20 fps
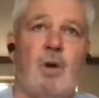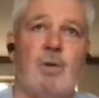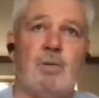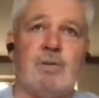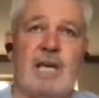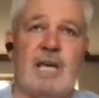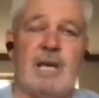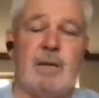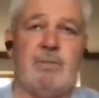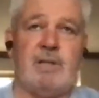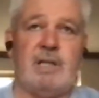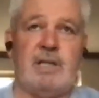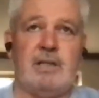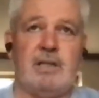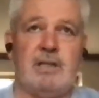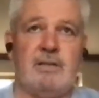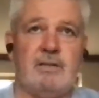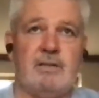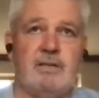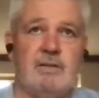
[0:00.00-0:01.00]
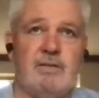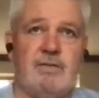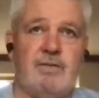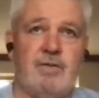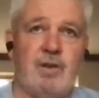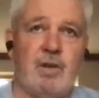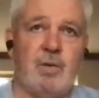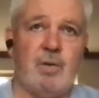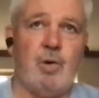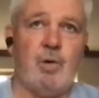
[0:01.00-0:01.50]
was happening for
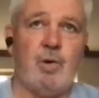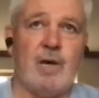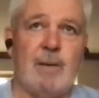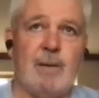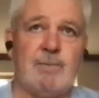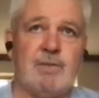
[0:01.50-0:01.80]
the World Cup.